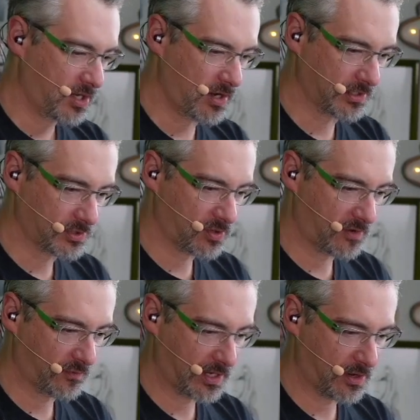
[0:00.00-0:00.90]
All right, so
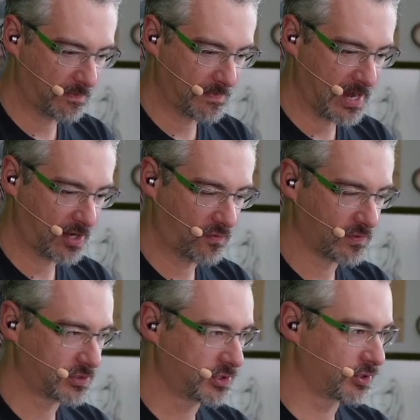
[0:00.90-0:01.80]
off we come back
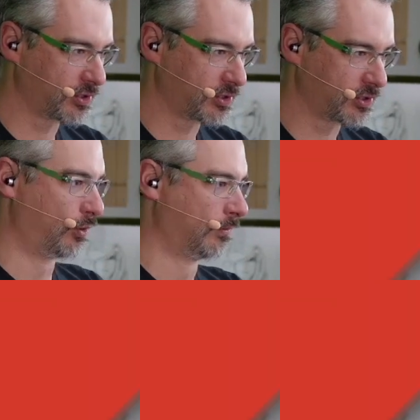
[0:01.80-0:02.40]
over to